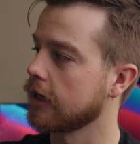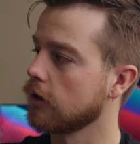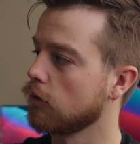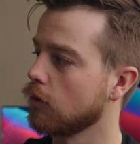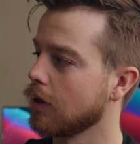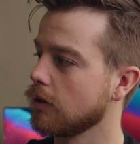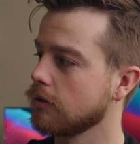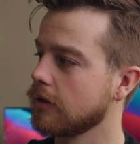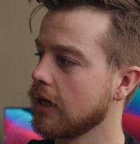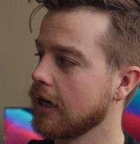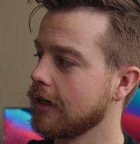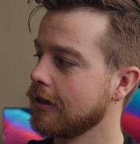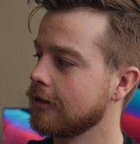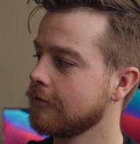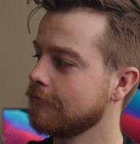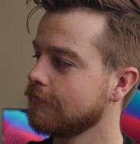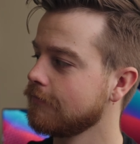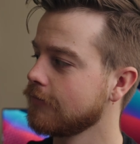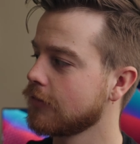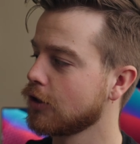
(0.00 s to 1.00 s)
could rotate it?
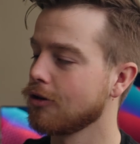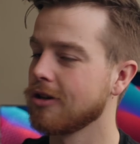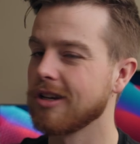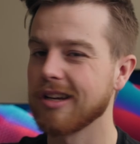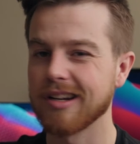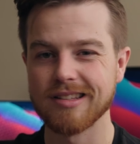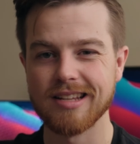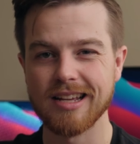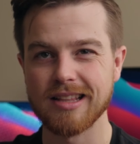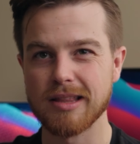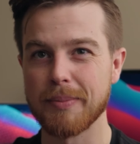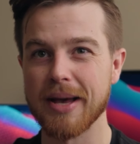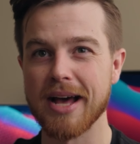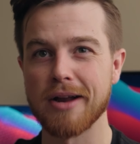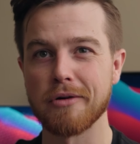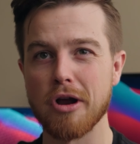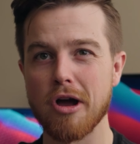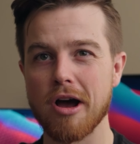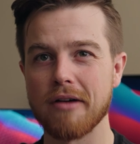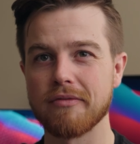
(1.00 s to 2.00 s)
So you gotta take the
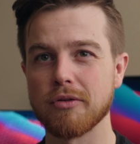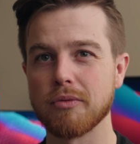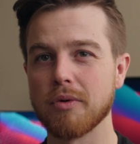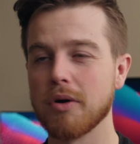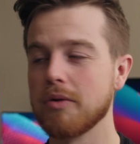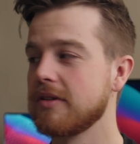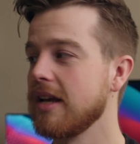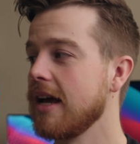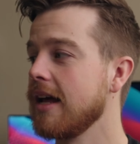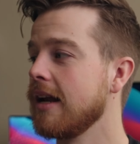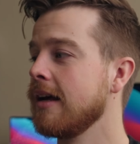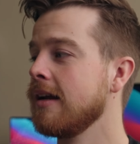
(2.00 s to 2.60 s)
battery off to rotate